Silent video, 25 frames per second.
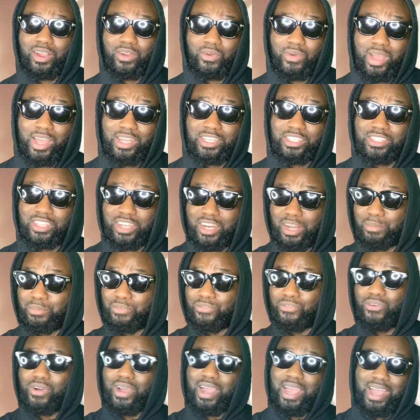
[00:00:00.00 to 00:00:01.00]
garage is the number
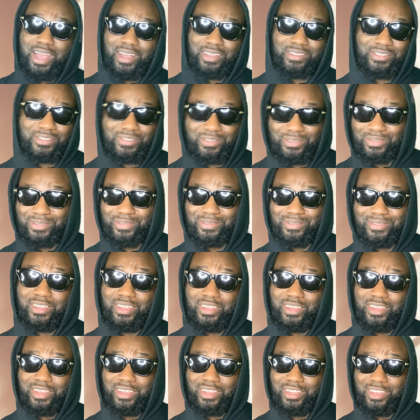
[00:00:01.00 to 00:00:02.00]
four house.
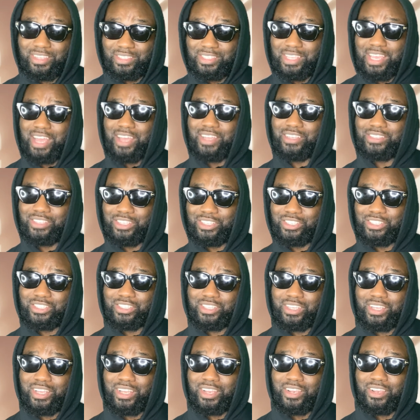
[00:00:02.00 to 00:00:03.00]
And this house is
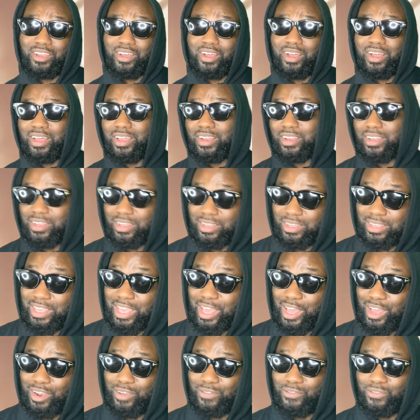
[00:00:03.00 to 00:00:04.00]
in La Jolla,
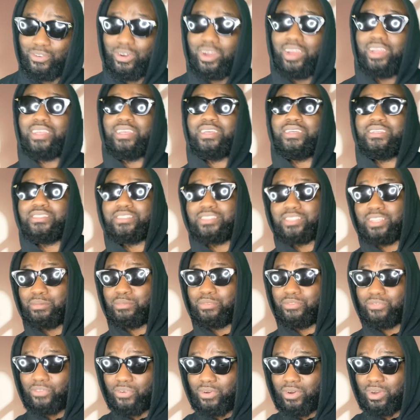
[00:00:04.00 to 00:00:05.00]
California. It's
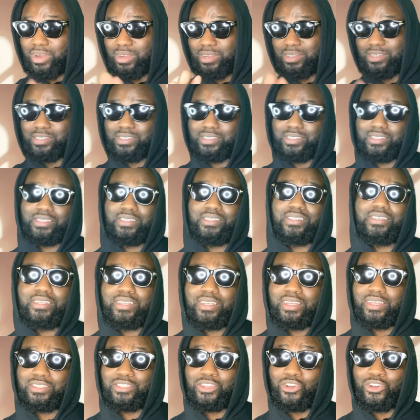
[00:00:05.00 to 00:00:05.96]
number four. It's